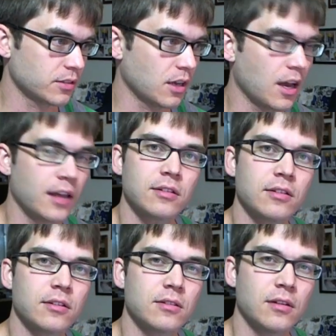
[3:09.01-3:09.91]
lot
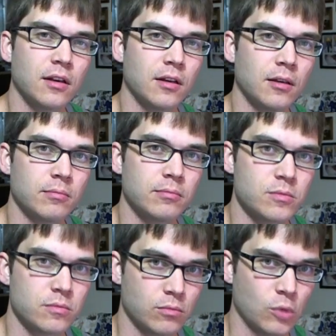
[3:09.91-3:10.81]

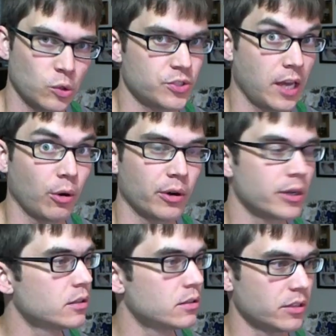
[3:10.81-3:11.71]
more sour
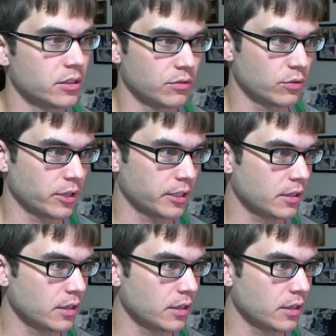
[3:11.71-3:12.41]
than Laphroaig.